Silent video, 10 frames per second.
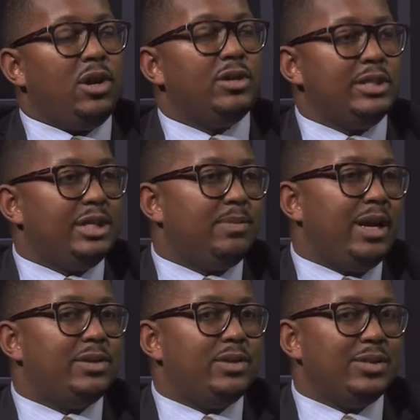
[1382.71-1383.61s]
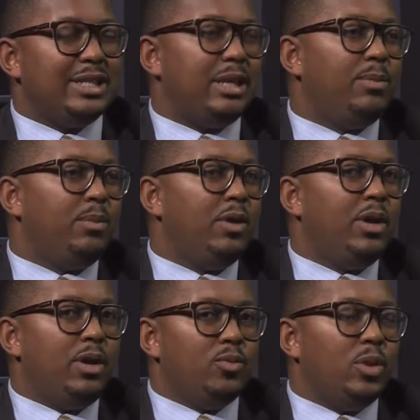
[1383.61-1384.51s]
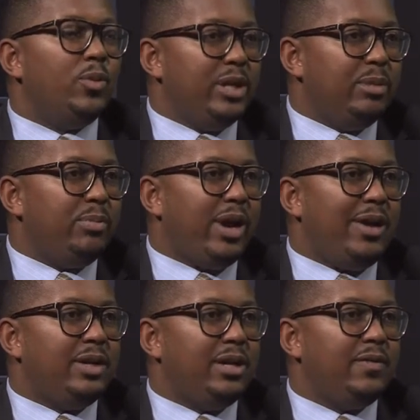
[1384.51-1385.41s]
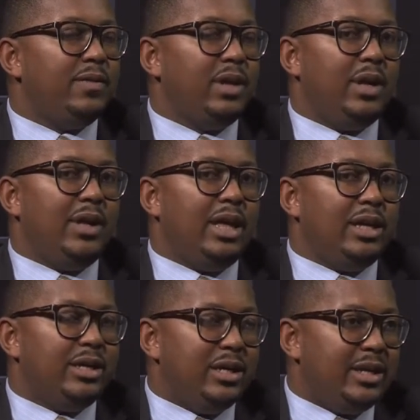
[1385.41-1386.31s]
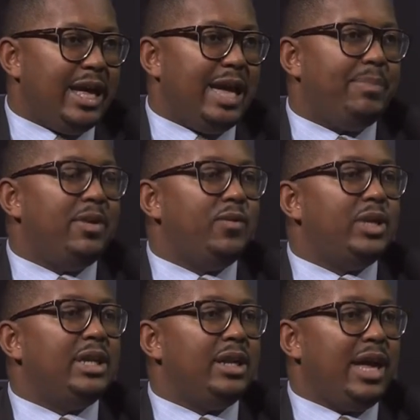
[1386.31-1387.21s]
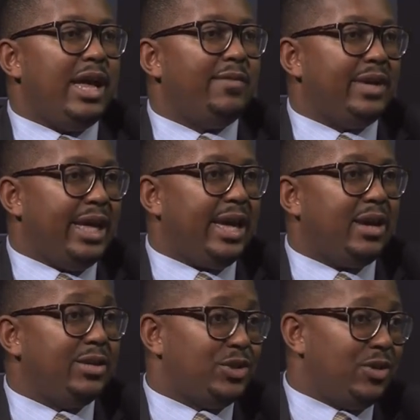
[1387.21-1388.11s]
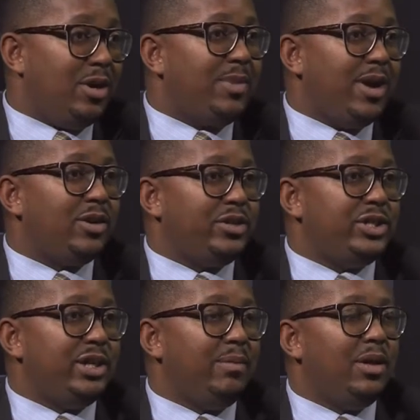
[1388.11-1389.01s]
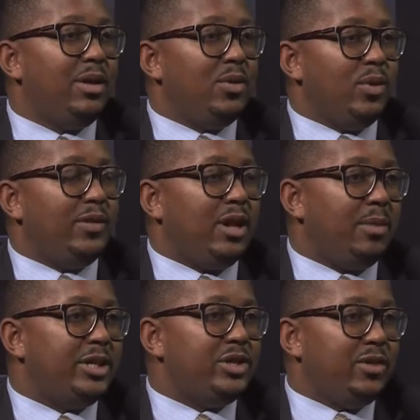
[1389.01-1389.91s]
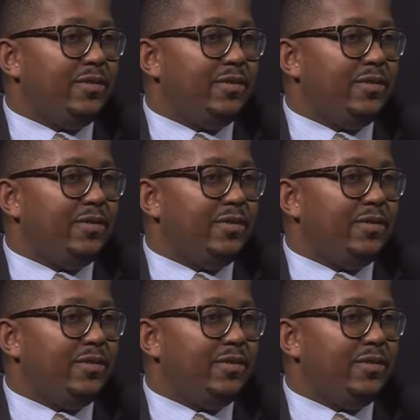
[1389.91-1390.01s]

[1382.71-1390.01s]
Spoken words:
in all six milestones. It's something we're really proud of. It couldn't happen if we didn't have, again, a strong partnership, right, with Long Beach